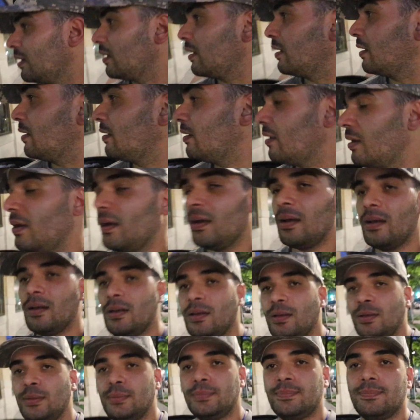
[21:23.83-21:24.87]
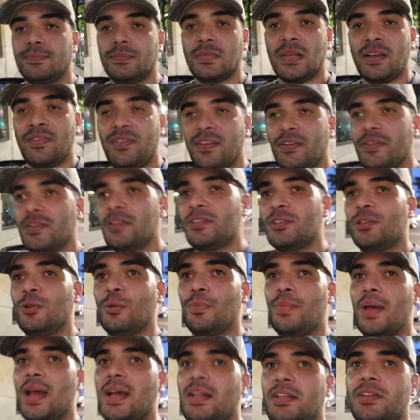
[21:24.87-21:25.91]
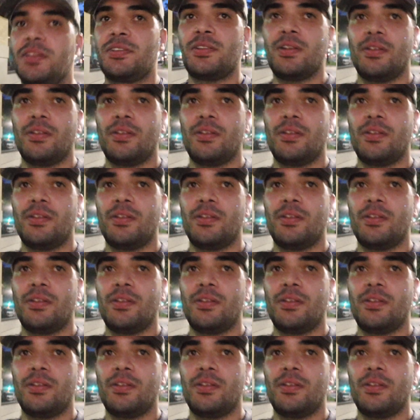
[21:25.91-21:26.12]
and I found these little patches